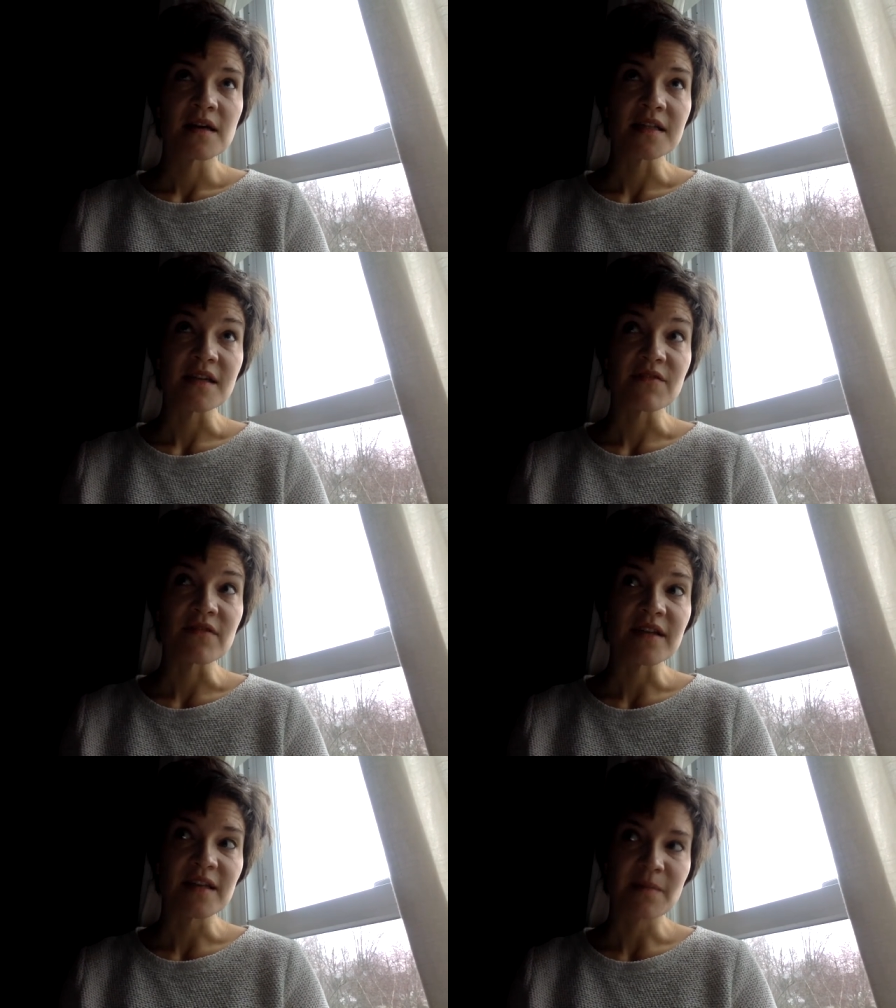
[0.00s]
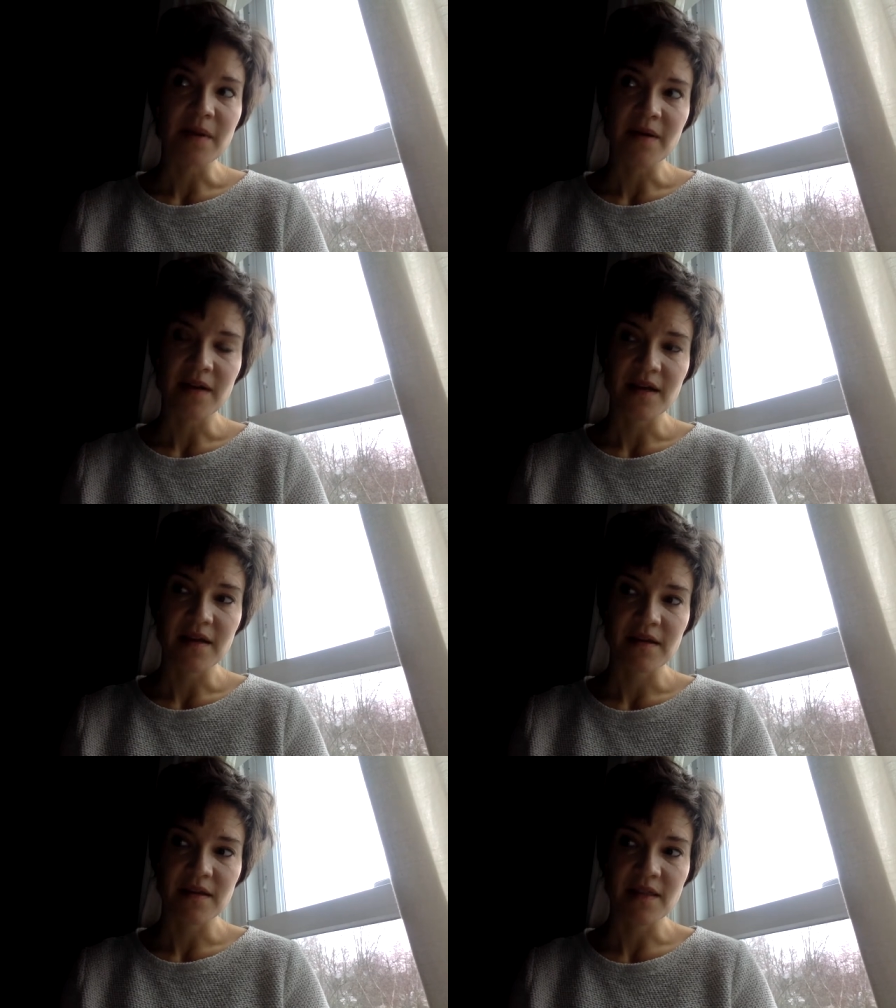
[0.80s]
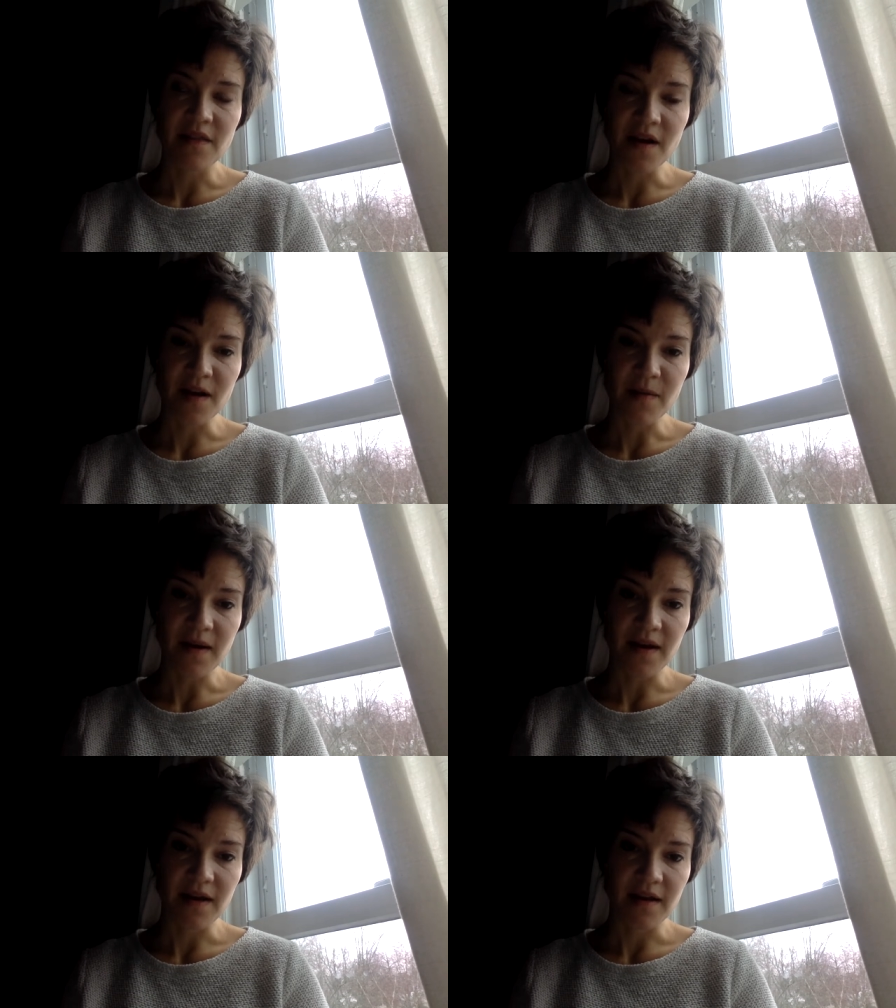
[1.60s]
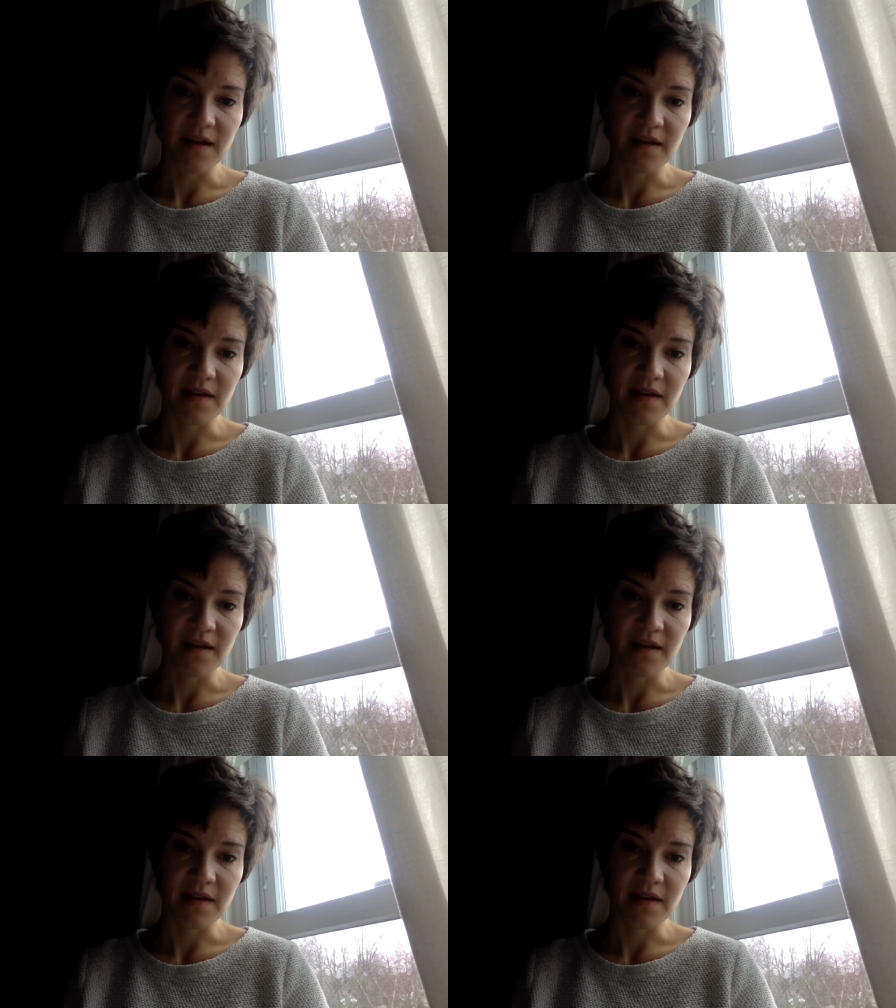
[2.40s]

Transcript: as I've written about it and thought about it,